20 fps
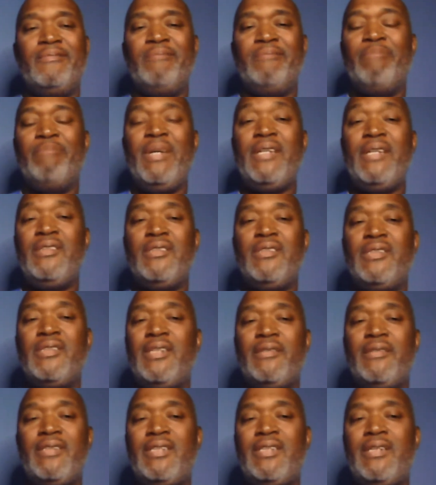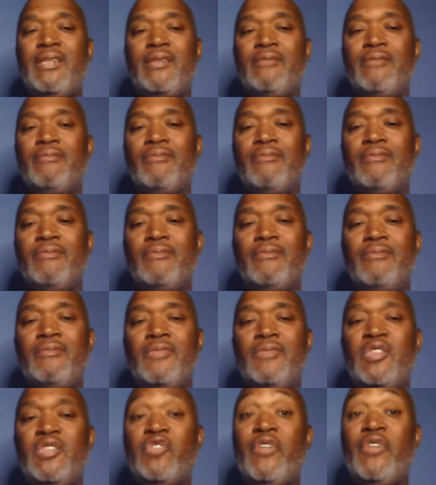making yourself sick.
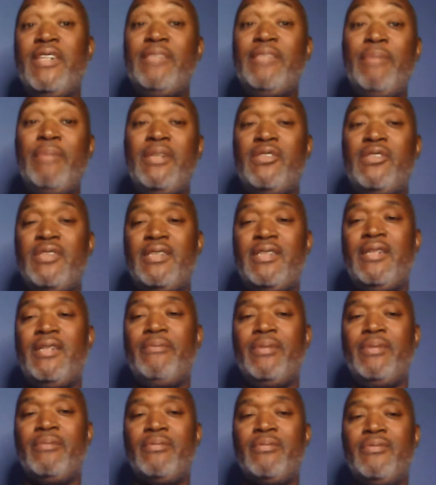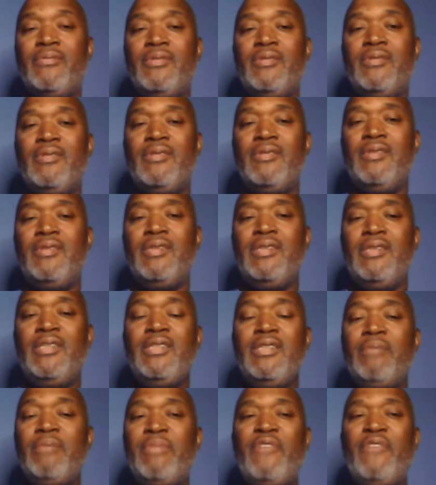Stress makes you sick, people.
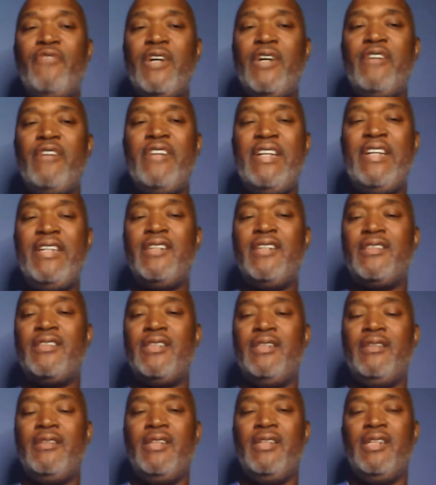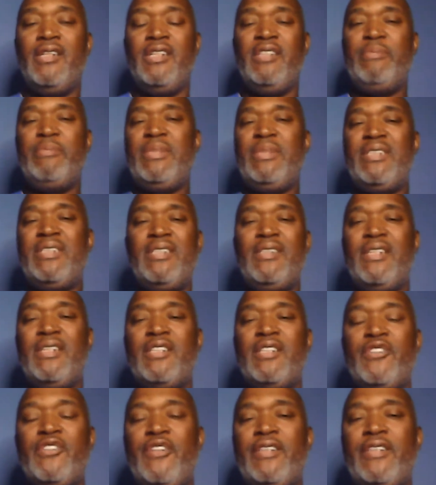You can be very healthy. You be sitting there
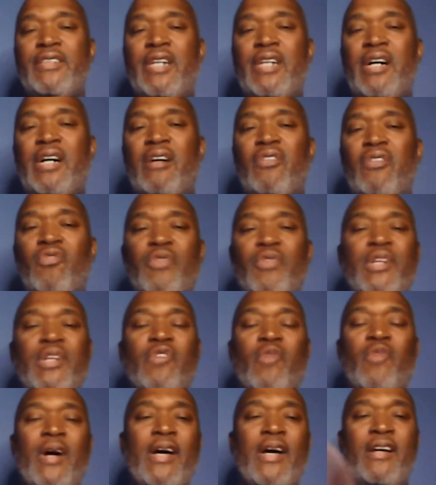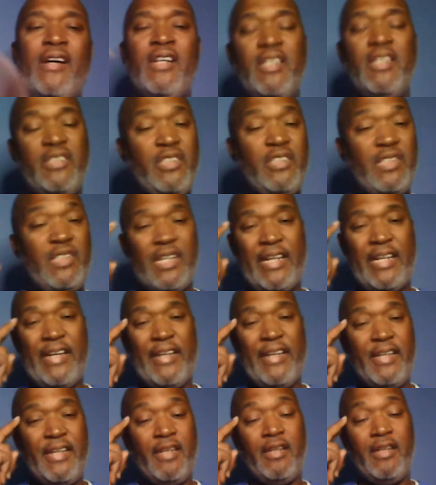stressed out, wondering why you got a
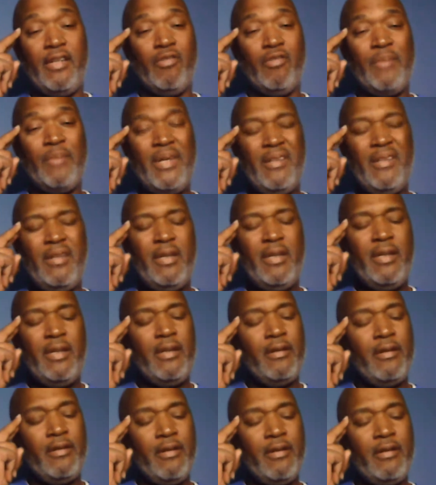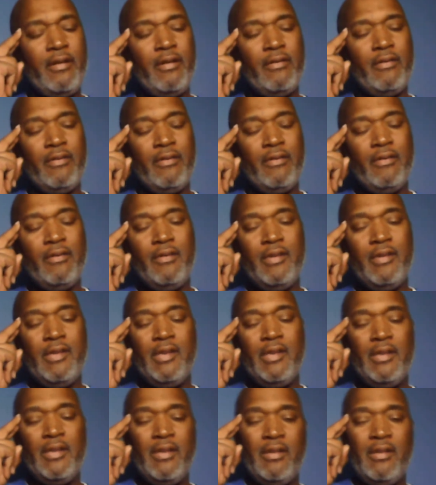headache. My head hurt.
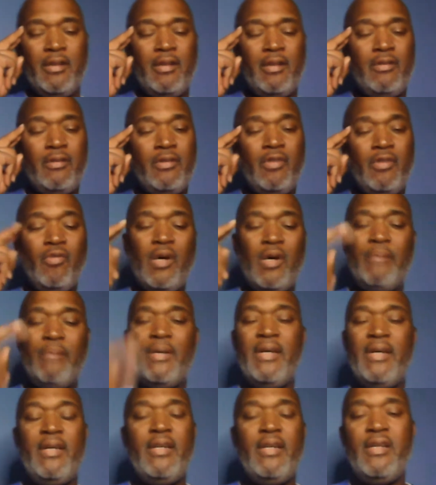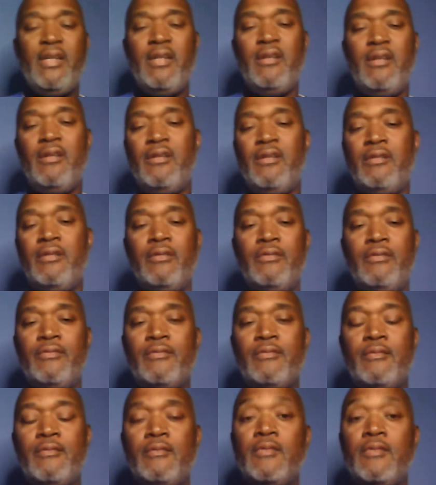I don't know why my head hurt.
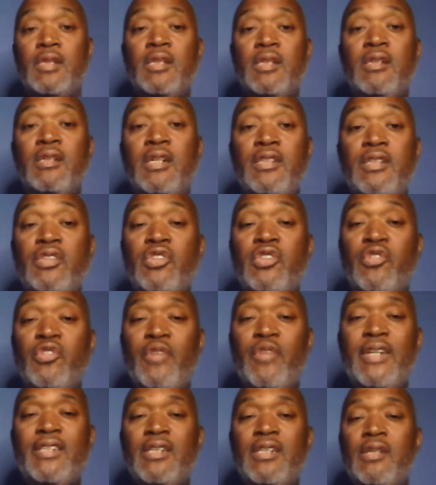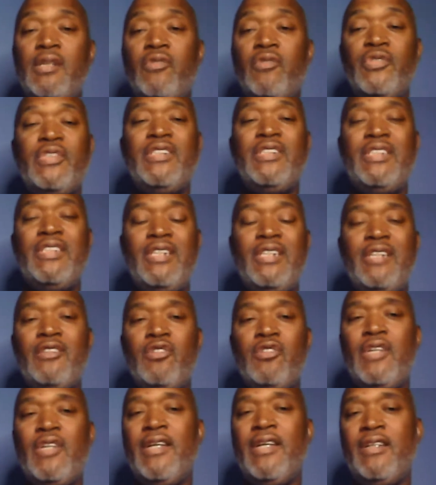Cause you stressing over some shit
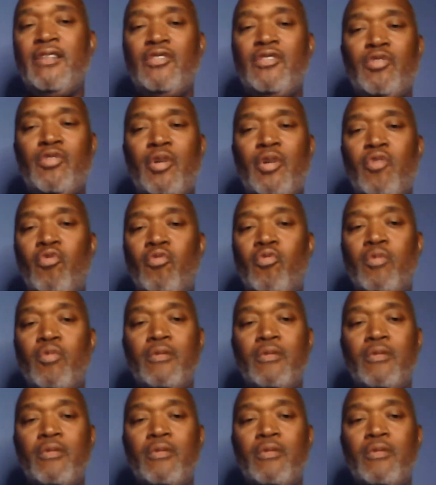you can't control.